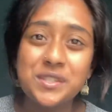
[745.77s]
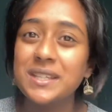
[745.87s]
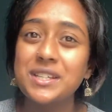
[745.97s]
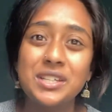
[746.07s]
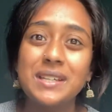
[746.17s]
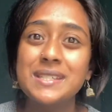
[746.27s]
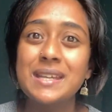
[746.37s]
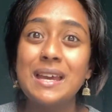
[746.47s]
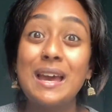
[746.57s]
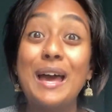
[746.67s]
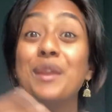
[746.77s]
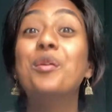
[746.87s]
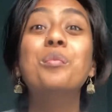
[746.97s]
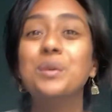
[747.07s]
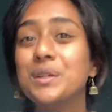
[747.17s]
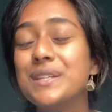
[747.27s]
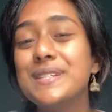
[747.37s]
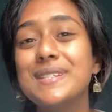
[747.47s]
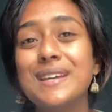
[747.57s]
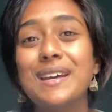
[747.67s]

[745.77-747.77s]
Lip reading: 6 years and onwards?